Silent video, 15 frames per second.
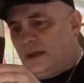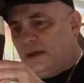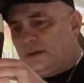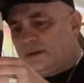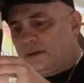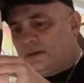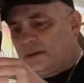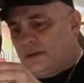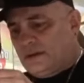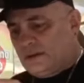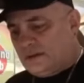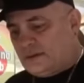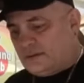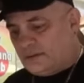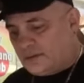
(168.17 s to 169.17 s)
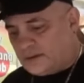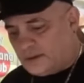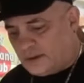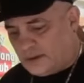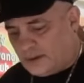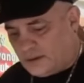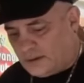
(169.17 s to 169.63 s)

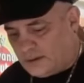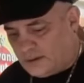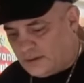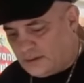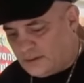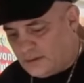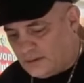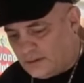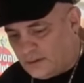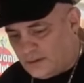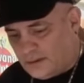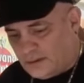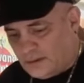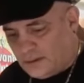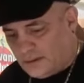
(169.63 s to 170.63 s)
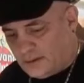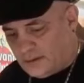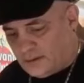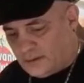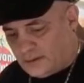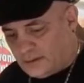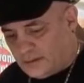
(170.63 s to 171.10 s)

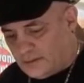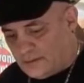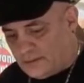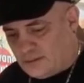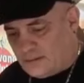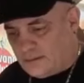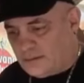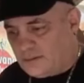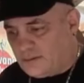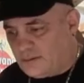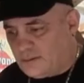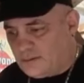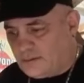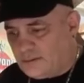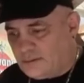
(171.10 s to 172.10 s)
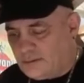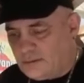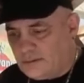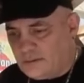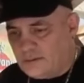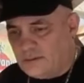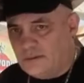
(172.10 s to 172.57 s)

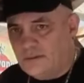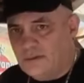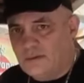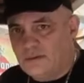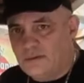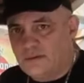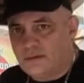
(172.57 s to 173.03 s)
This person isn't speaking.